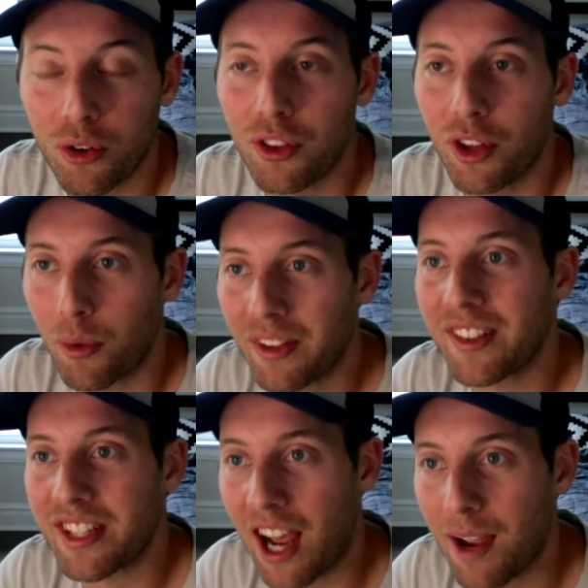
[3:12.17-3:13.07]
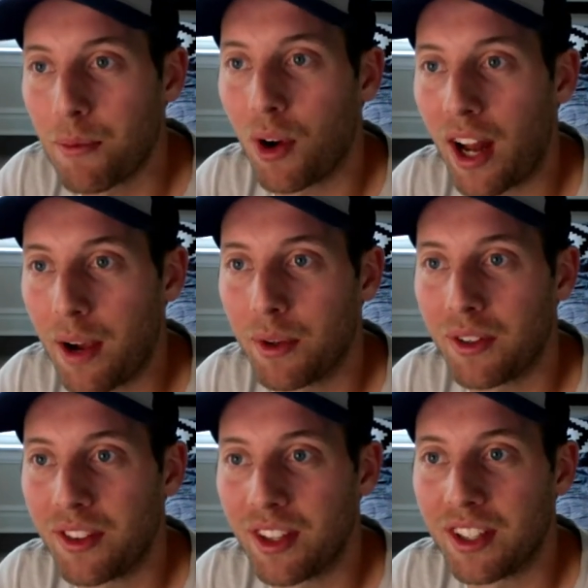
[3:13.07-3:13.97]
There was a time when I
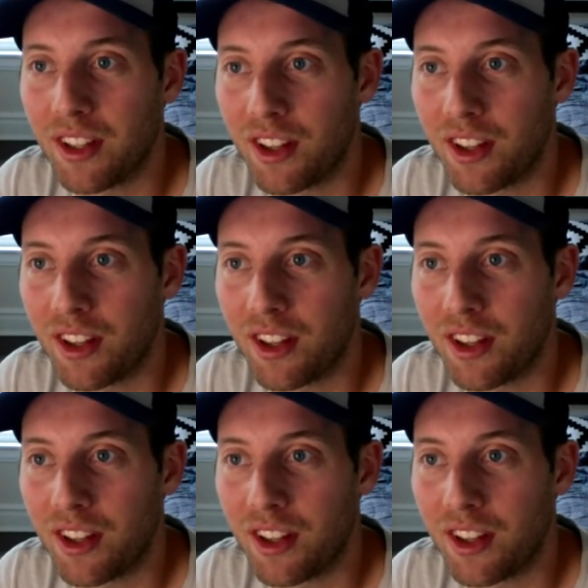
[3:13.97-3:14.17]
was the